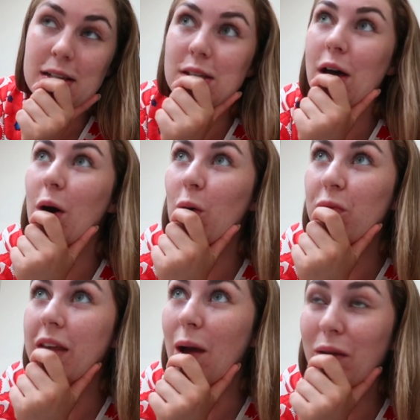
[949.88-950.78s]

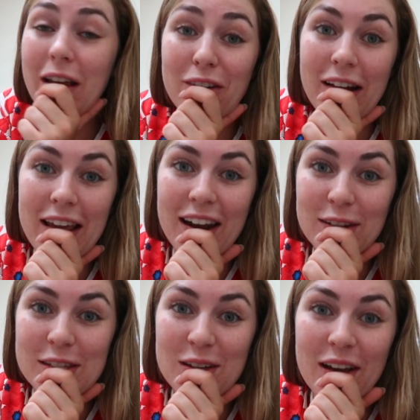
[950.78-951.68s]
So yeah, I'm gonna get ready and
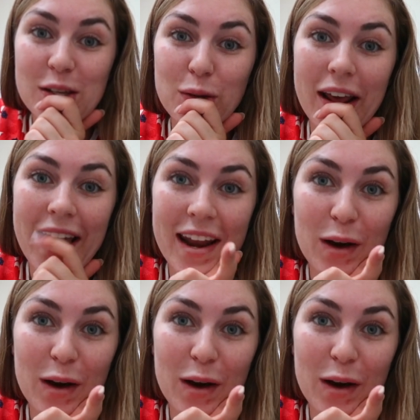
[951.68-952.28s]
I'll see you guys when I head